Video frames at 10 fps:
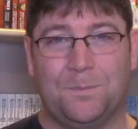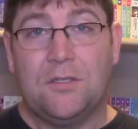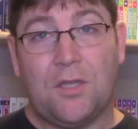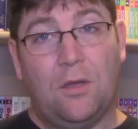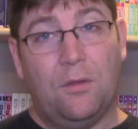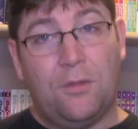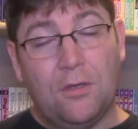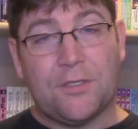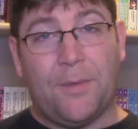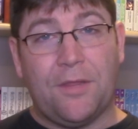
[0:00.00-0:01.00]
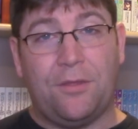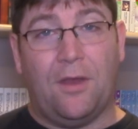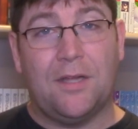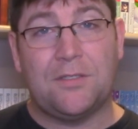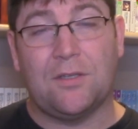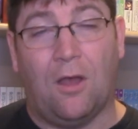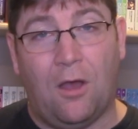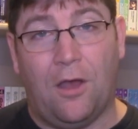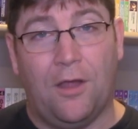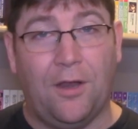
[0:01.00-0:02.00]
So those are my thoughts
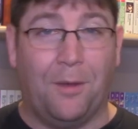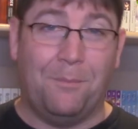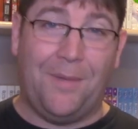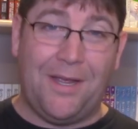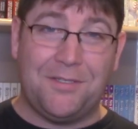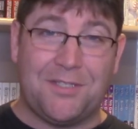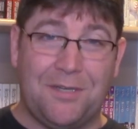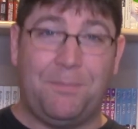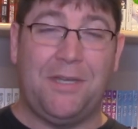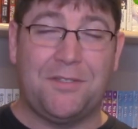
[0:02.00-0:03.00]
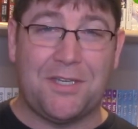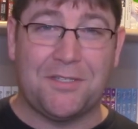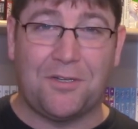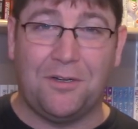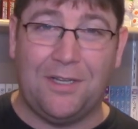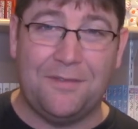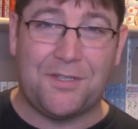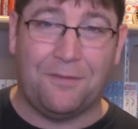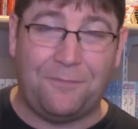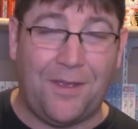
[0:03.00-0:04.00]
on My Big Sister Lives
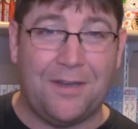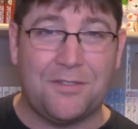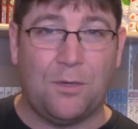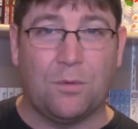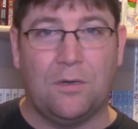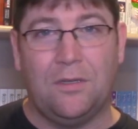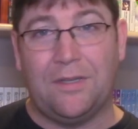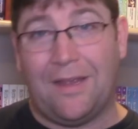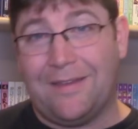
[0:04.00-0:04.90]
in a Fantasy World.